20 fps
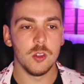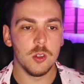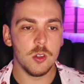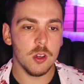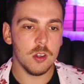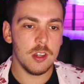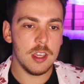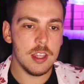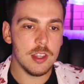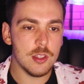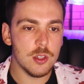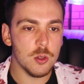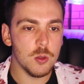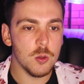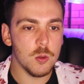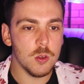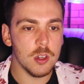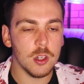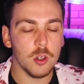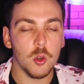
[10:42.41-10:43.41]
You don't need
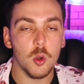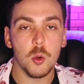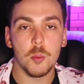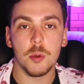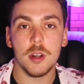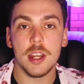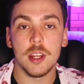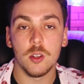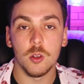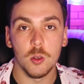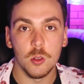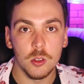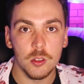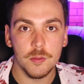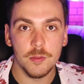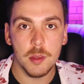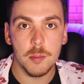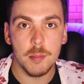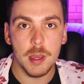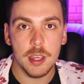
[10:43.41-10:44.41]
to incorporate all
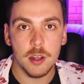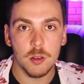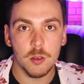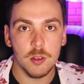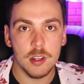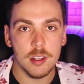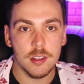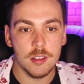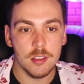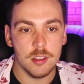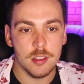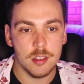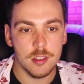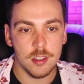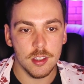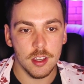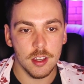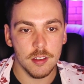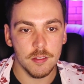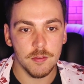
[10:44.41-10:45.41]
of the beta readers'